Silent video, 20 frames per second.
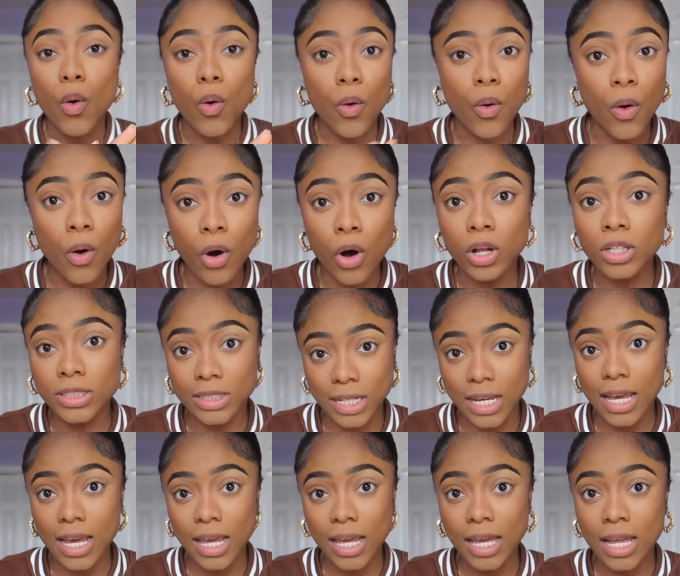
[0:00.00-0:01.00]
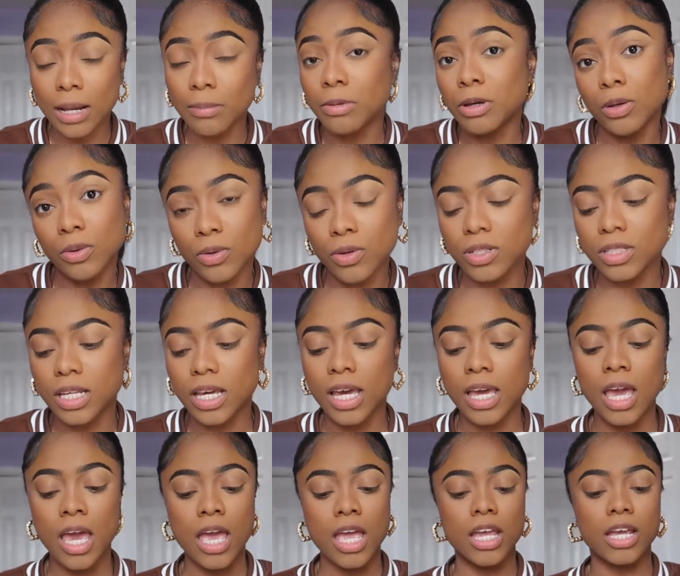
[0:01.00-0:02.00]
all day, and I mean all
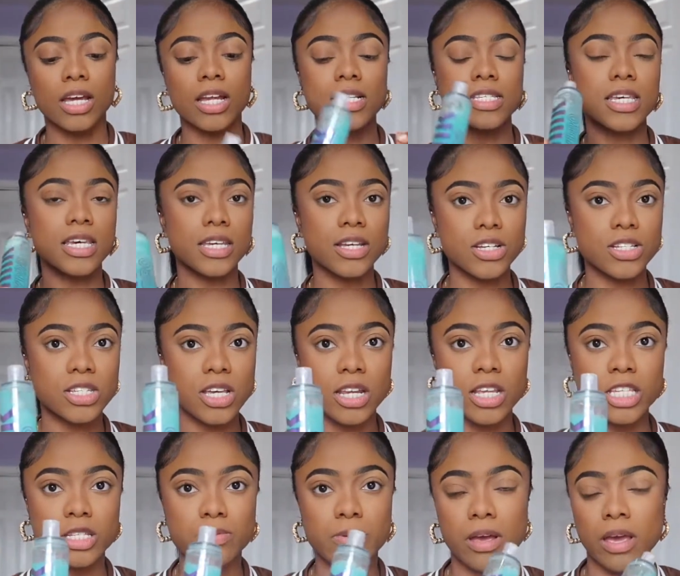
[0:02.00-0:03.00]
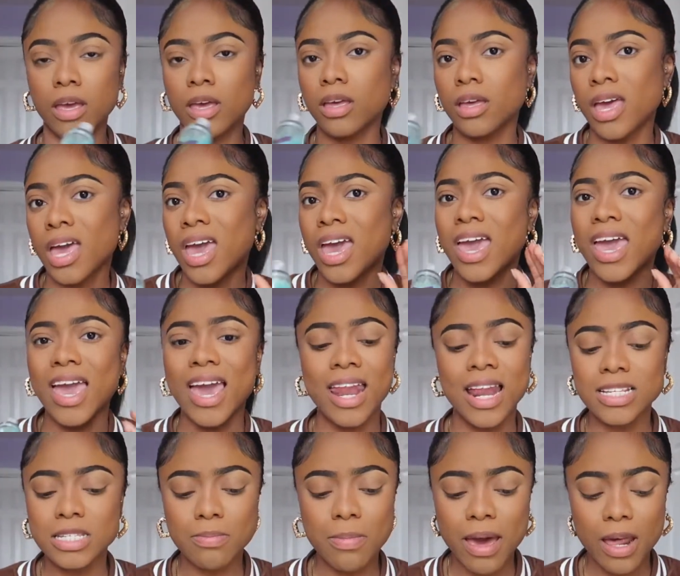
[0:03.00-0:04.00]
day, you're gonna take your setting spray. It
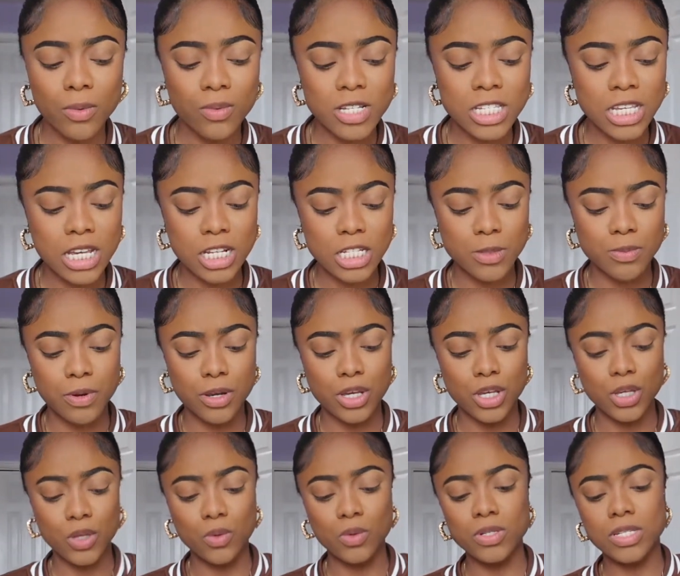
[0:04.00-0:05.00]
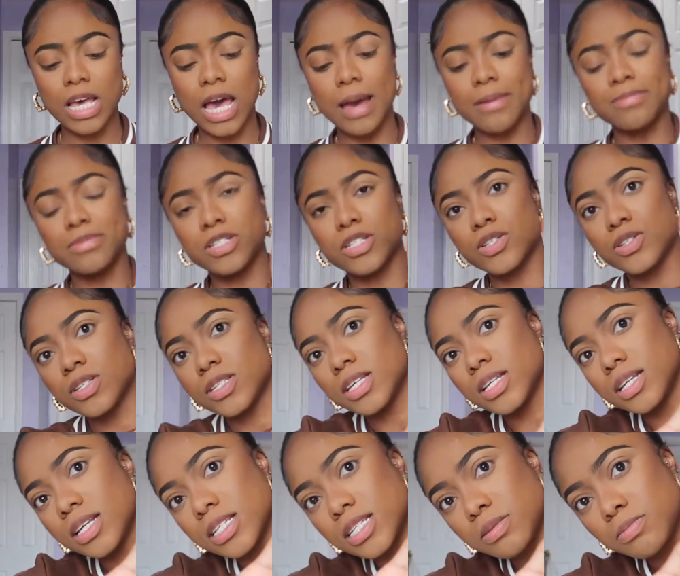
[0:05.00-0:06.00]
doesn't matter what setting spray you use. I'm just
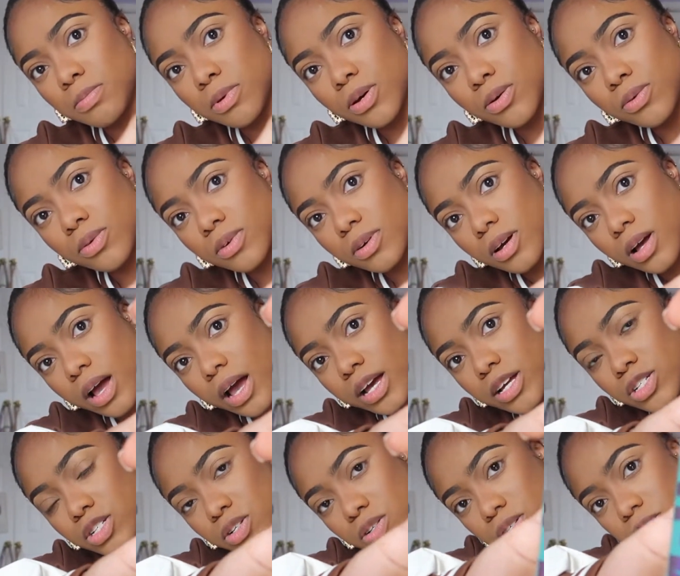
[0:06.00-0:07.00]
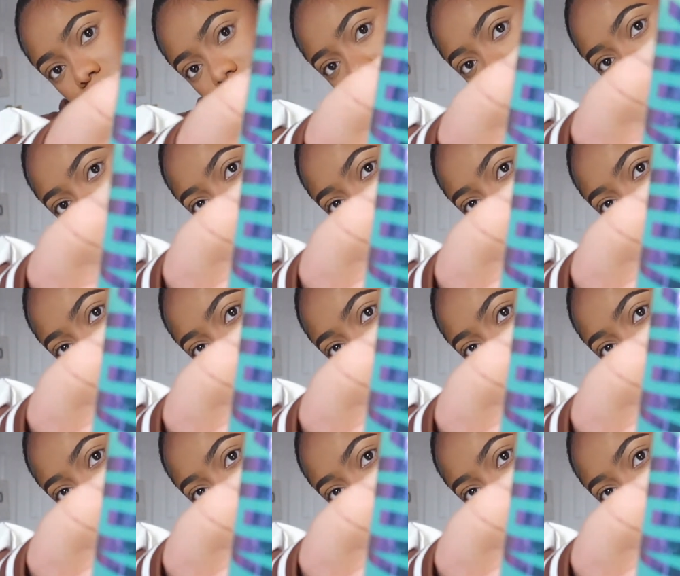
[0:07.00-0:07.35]
using this Milk Hydro setting